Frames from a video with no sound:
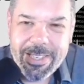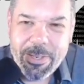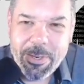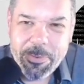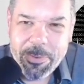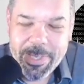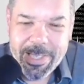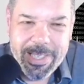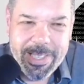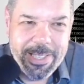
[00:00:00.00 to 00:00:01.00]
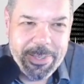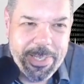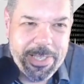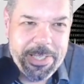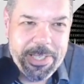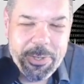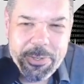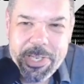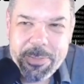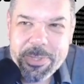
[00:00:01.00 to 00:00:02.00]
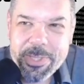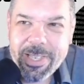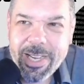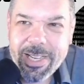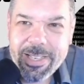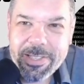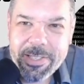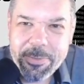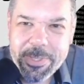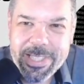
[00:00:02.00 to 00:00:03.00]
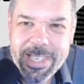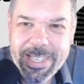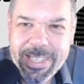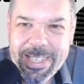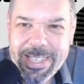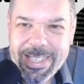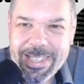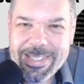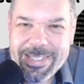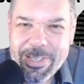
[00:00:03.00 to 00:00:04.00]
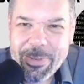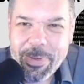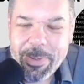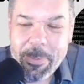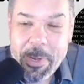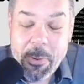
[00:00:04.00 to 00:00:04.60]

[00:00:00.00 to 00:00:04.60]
hopefully you'll get to hear James and I in a different setting. So